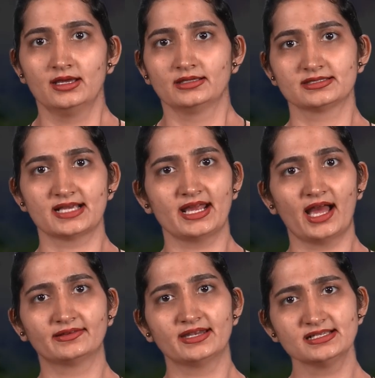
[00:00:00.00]
The
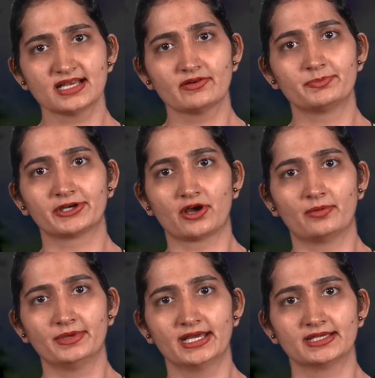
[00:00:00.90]
Sahyadris have a
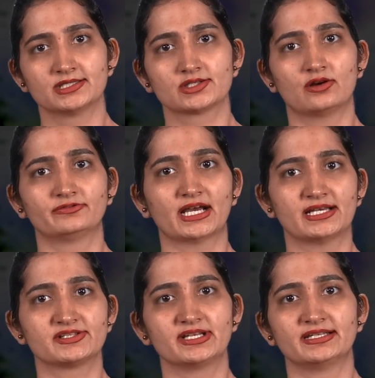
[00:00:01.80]
predominance of
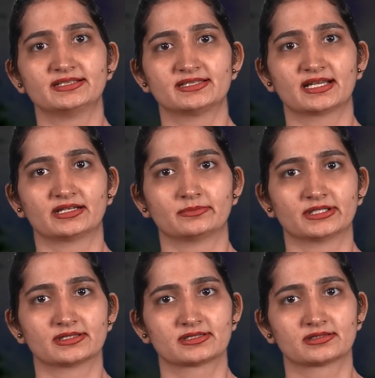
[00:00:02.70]
isolated
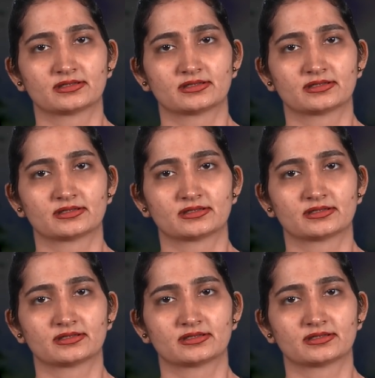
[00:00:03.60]
settlements.